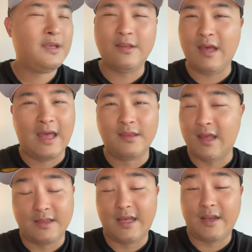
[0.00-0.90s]
He
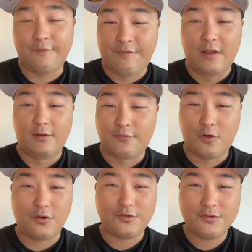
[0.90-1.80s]
and, and then he fell, of
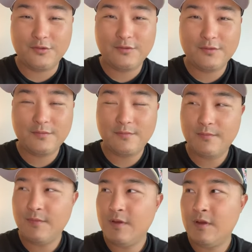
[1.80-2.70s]
course,
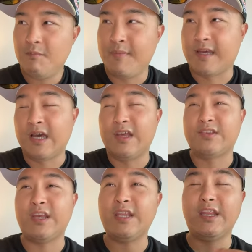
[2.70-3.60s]

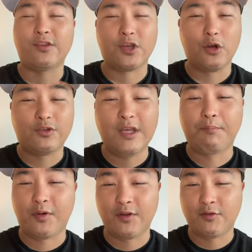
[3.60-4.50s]
because he needed to go
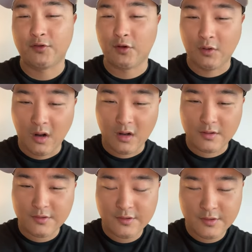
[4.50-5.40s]
deeper into his own
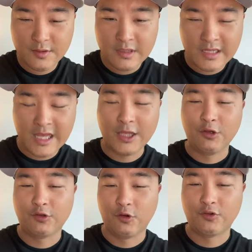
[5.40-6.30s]
heart,
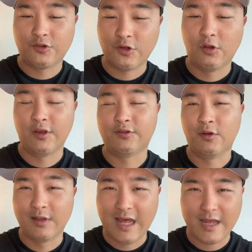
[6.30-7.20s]
into his own soul,
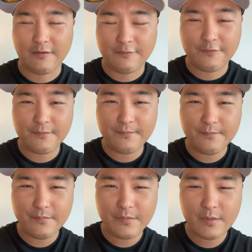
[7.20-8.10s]
his own life.
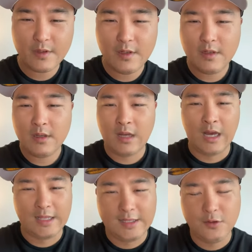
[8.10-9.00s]

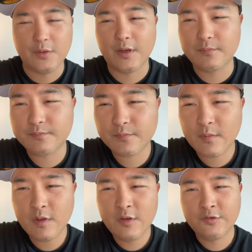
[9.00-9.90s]
Hallelujah.
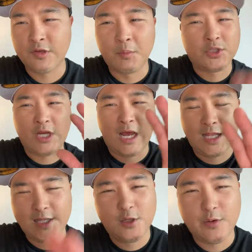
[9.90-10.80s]
Someone shout
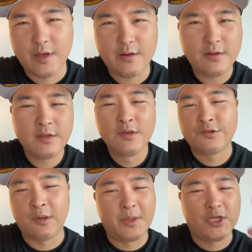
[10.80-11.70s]
hallelujah.
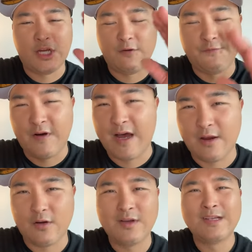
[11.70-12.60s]
Somebody shout
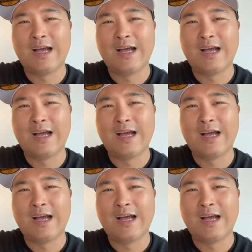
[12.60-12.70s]
fire.